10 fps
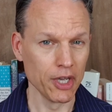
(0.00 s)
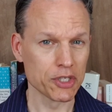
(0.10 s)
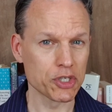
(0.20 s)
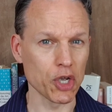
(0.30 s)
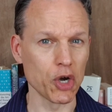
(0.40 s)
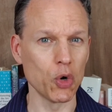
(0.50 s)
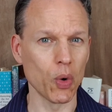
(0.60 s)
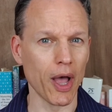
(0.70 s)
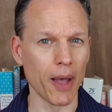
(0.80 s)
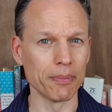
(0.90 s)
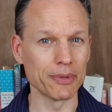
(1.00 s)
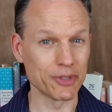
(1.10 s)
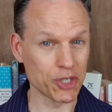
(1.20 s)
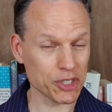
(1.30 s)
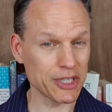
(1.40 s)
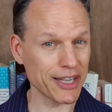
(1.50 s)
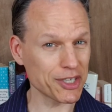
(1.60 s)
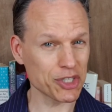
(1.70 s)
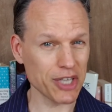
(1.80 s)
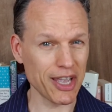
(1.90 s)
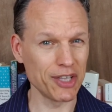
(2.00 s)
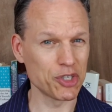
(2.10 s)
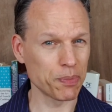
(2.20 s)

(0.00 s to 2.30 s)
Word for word: So um, just like sage,